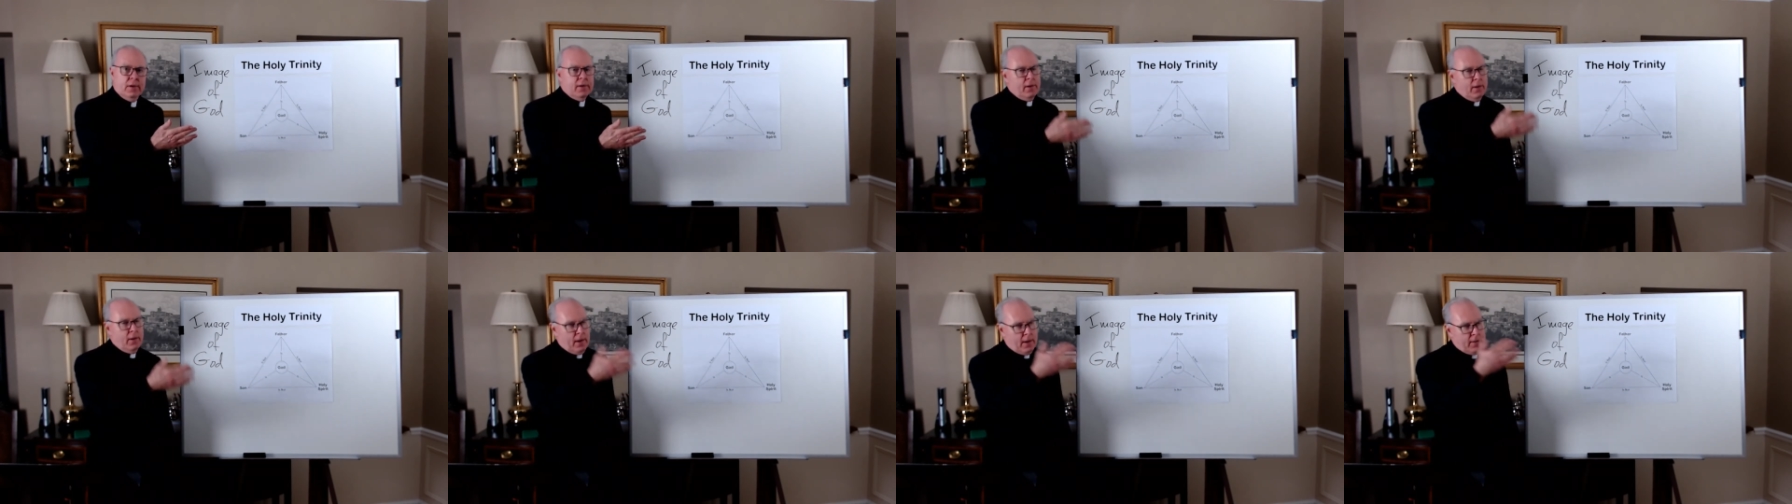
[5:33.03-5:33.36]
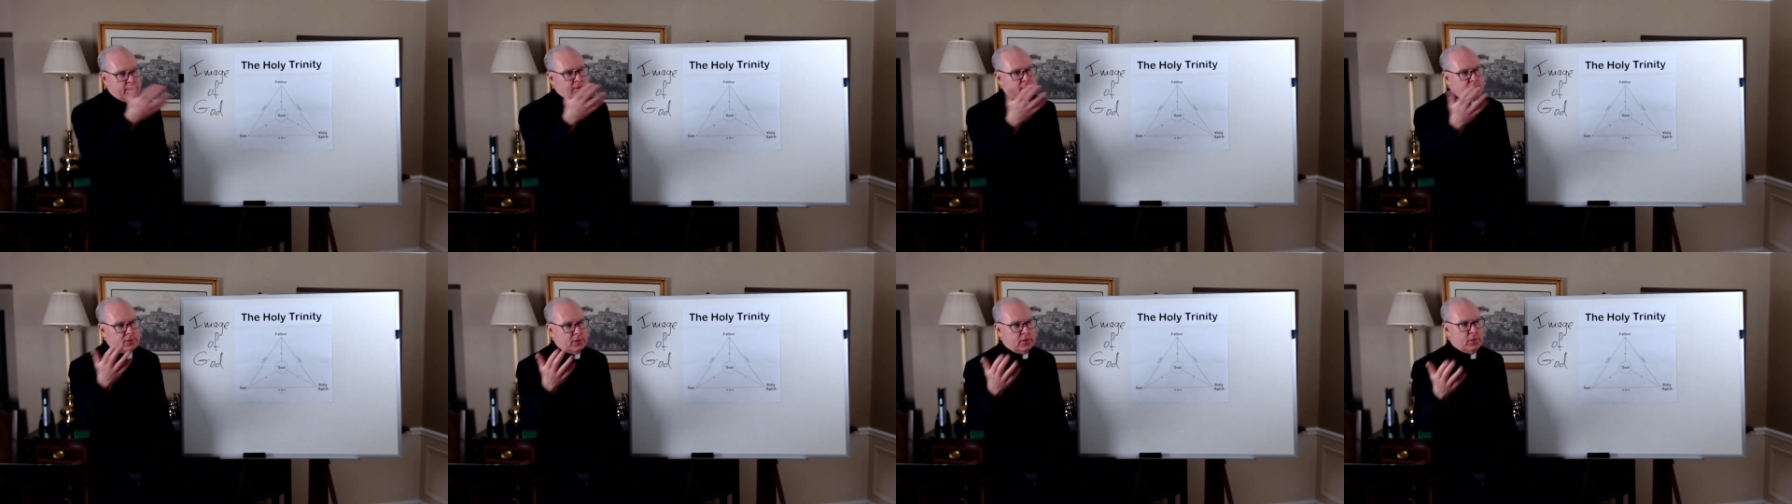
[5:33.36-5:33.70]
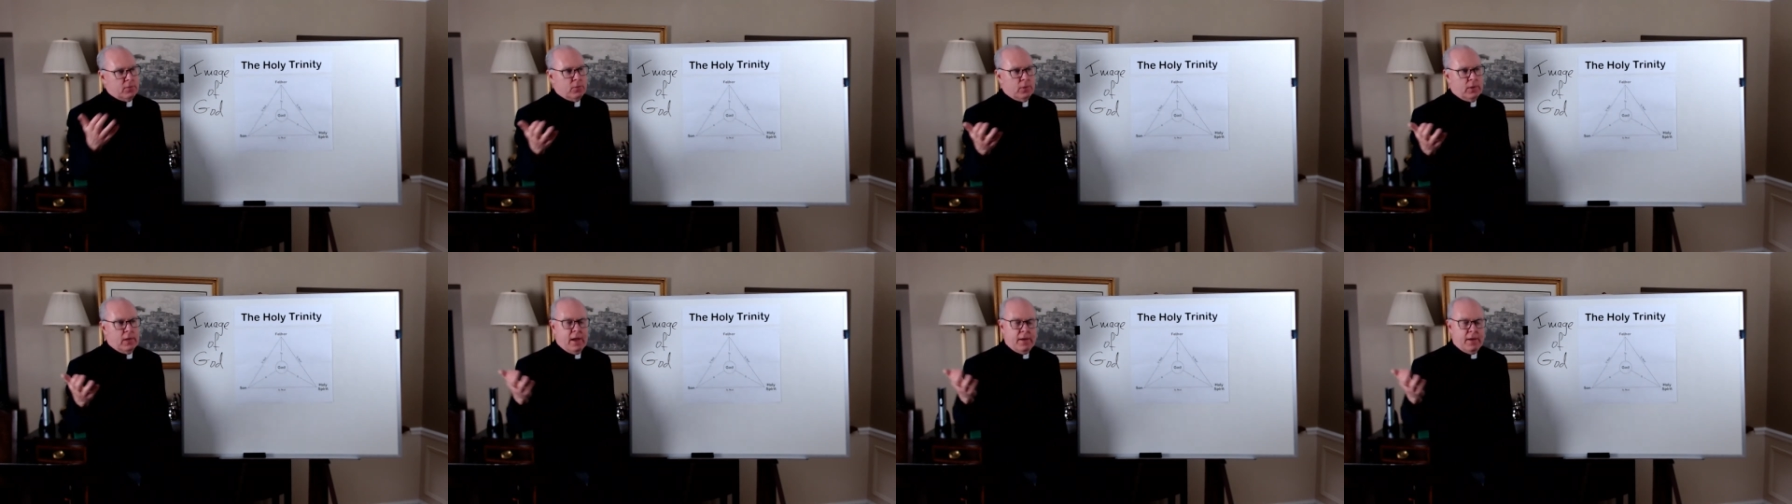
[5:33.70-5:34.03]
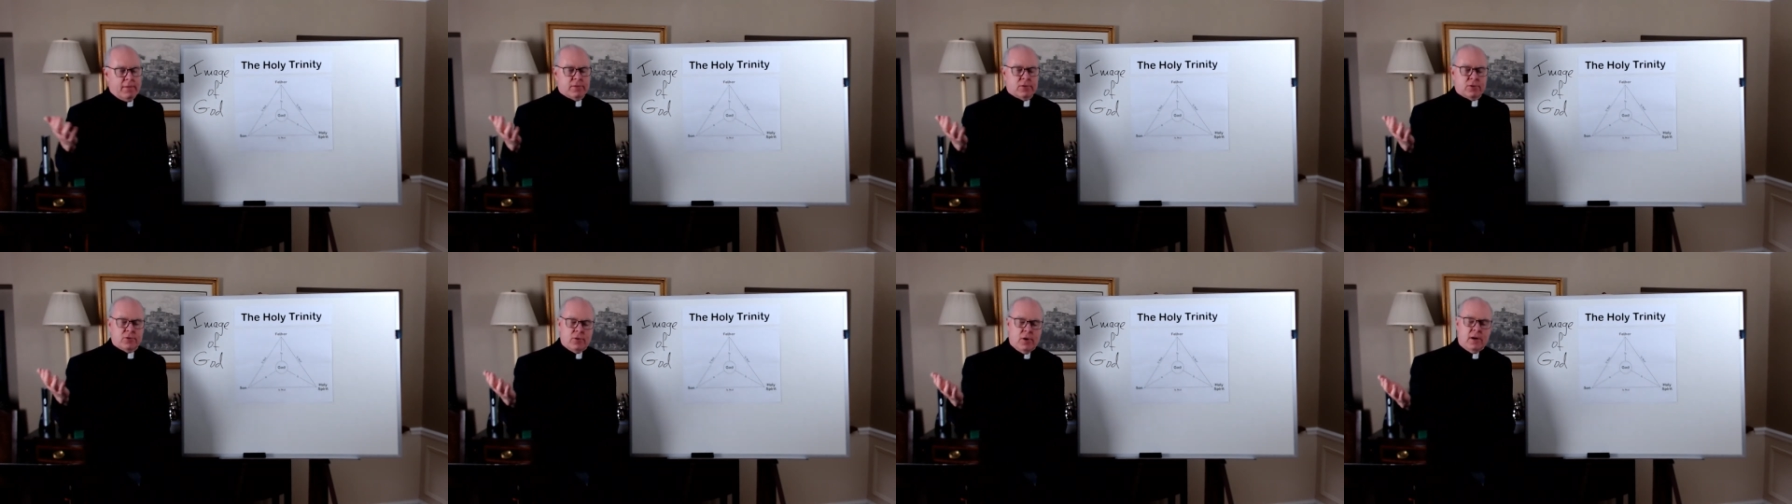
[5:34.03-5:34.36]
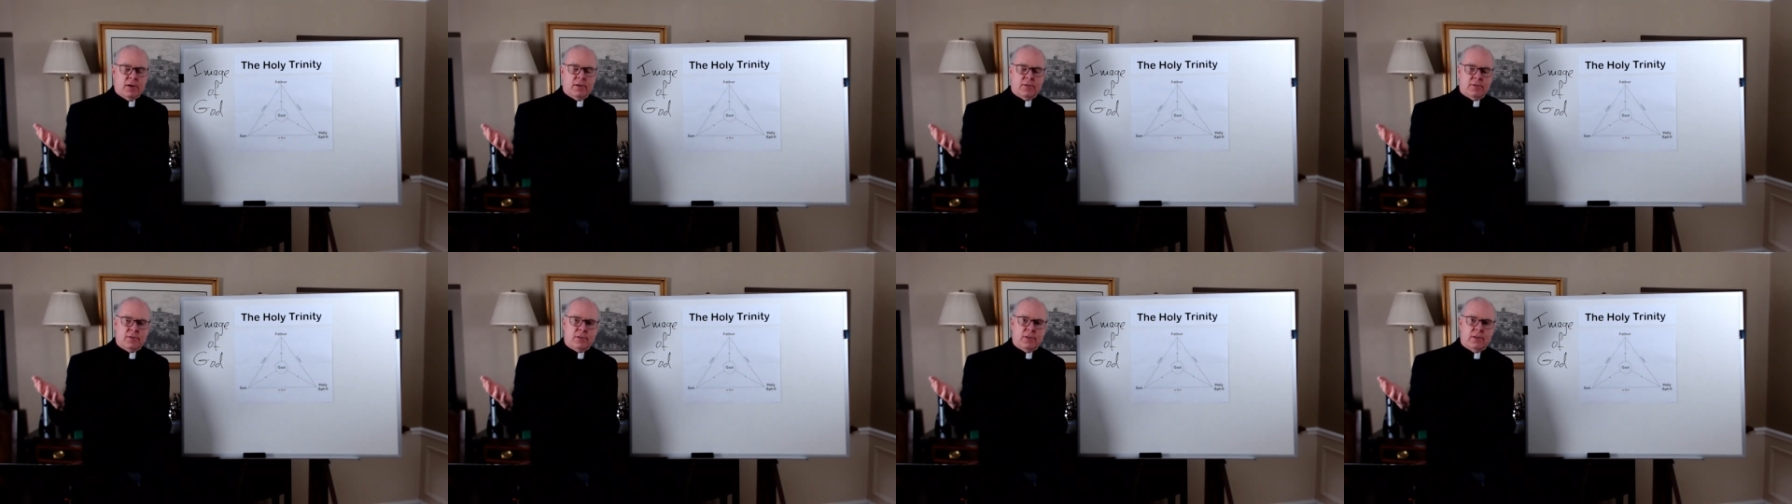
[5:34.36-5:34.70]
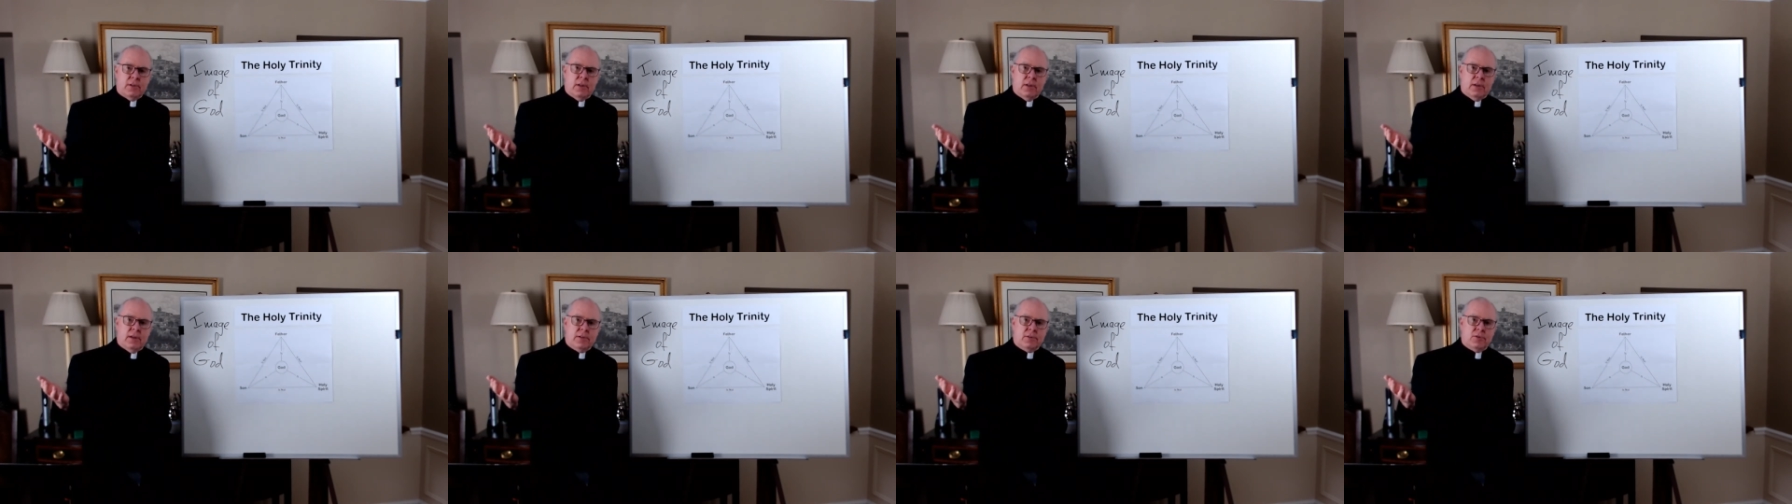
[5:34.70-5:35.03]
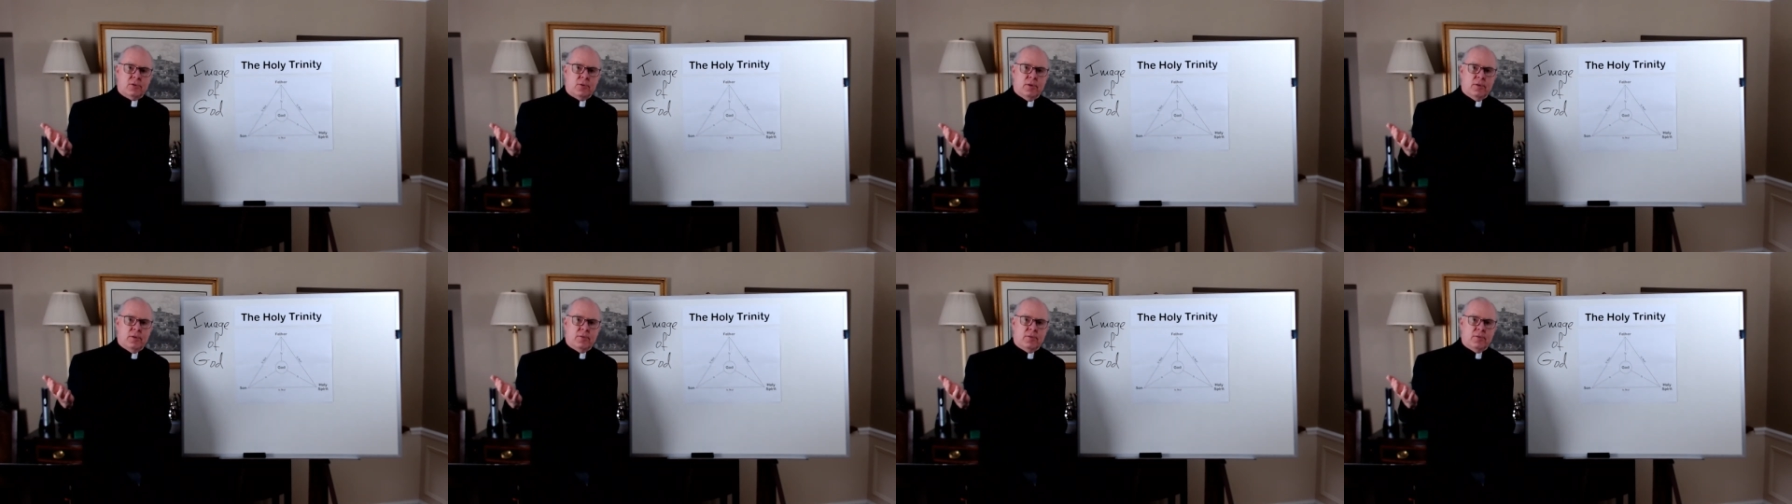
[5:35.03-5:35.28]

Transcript: Now, obviously, we have struggles in the history